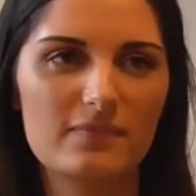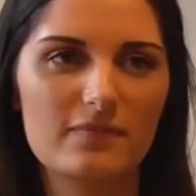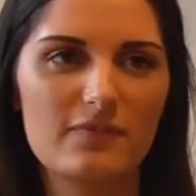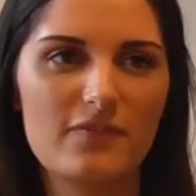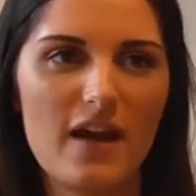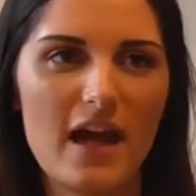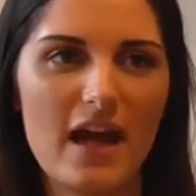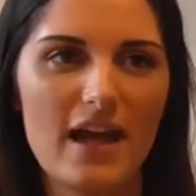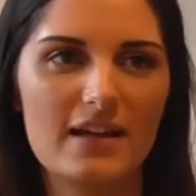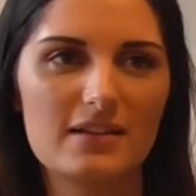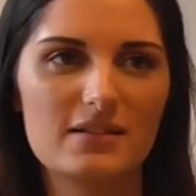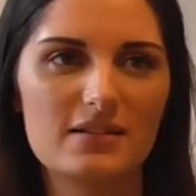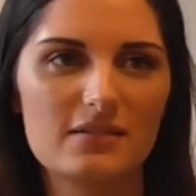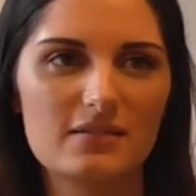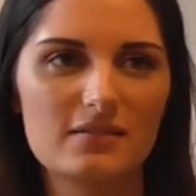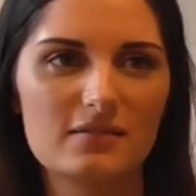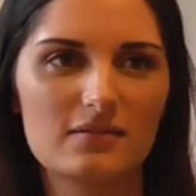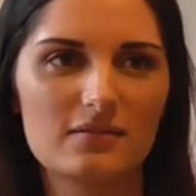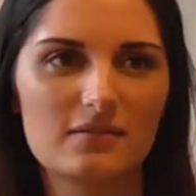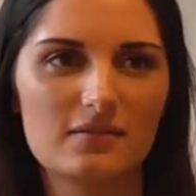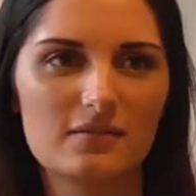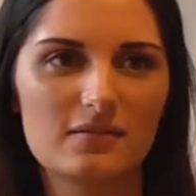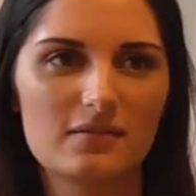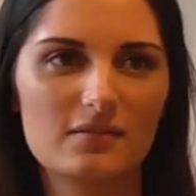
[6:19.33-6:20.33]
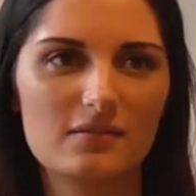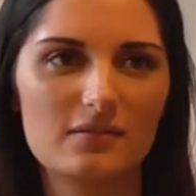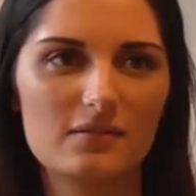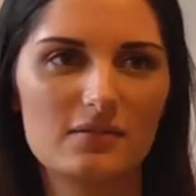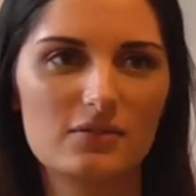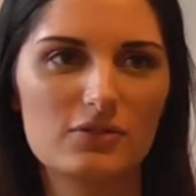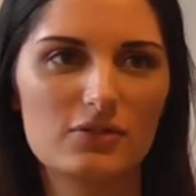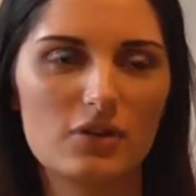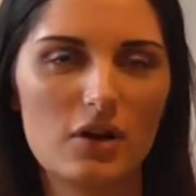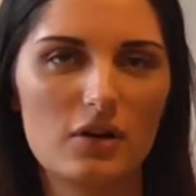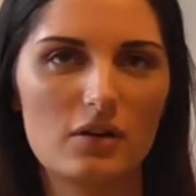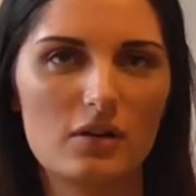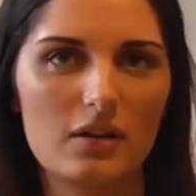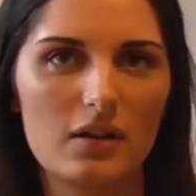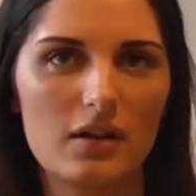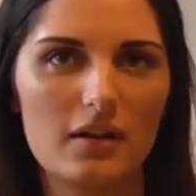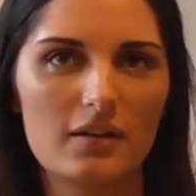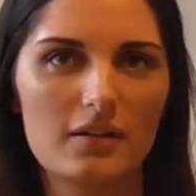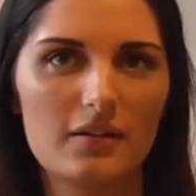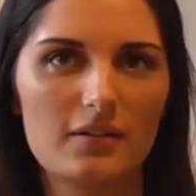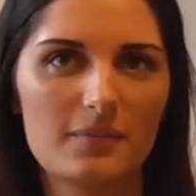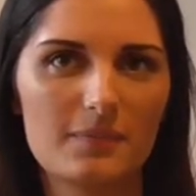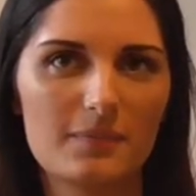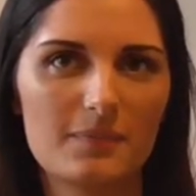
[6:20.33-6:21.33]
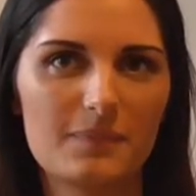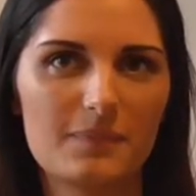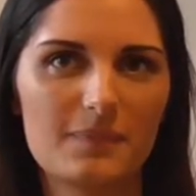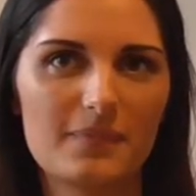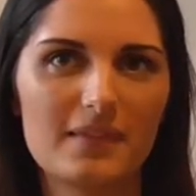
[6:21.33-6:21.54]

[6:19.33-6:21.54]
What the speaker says: fed chocolate.